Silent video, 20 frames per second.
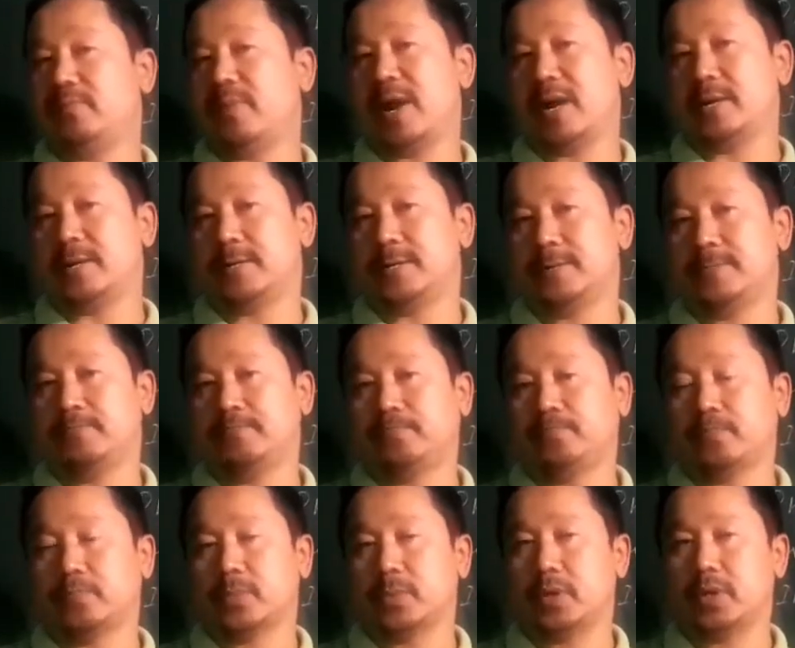part
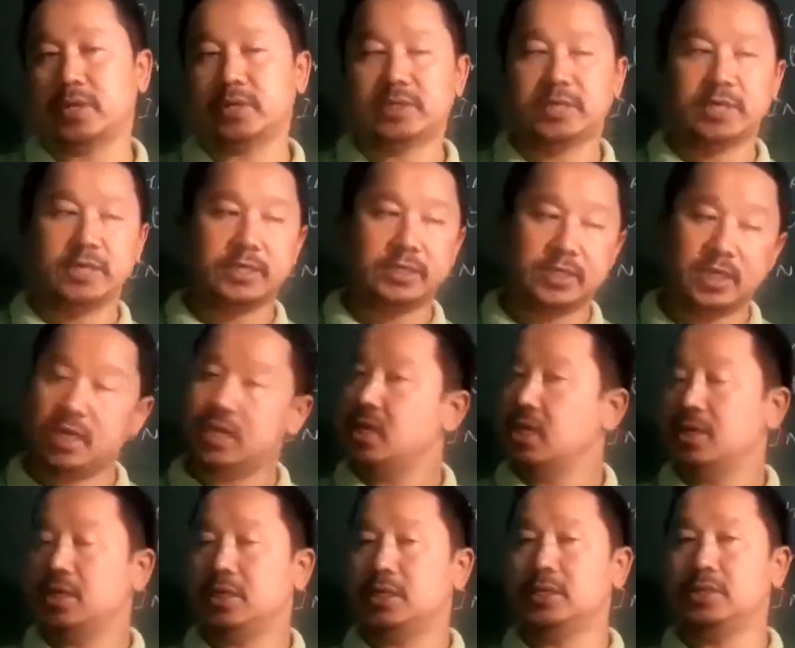or there in the
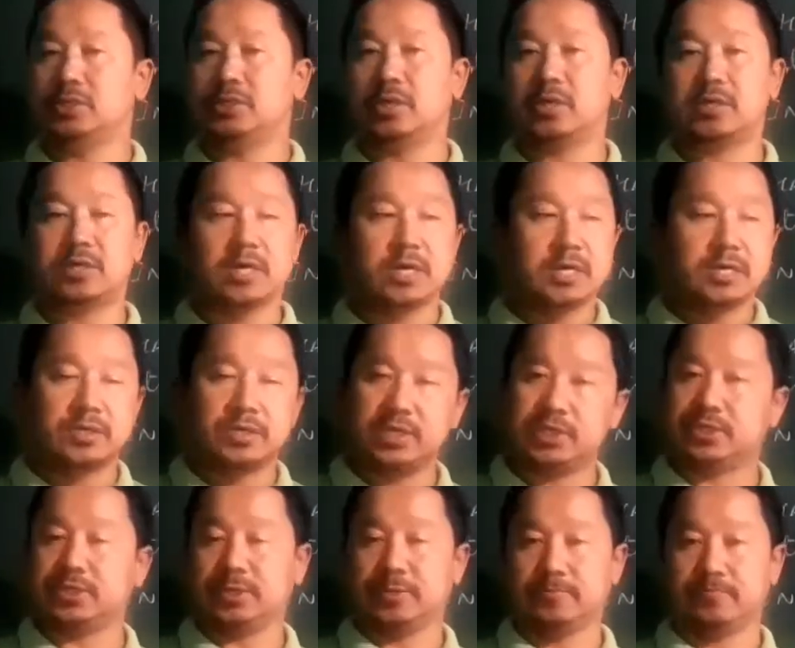injured
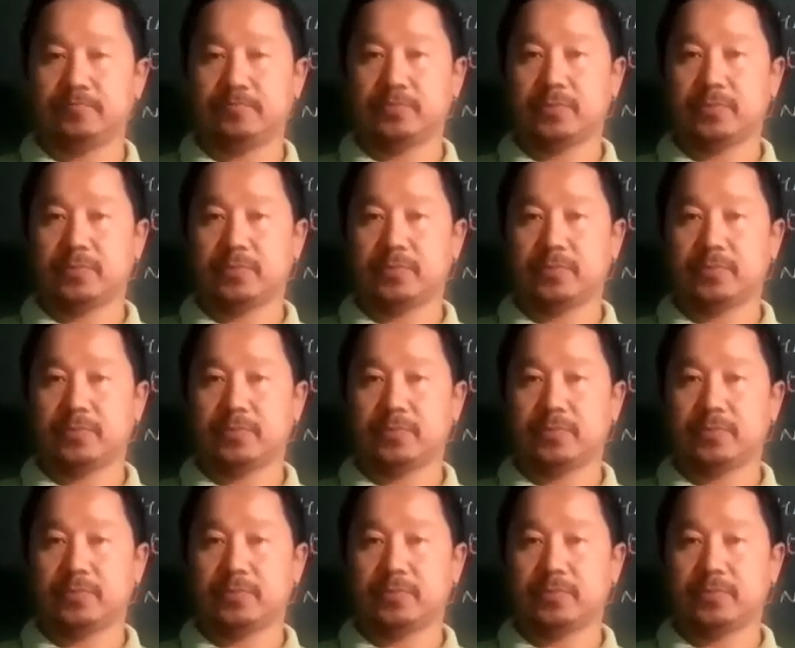region.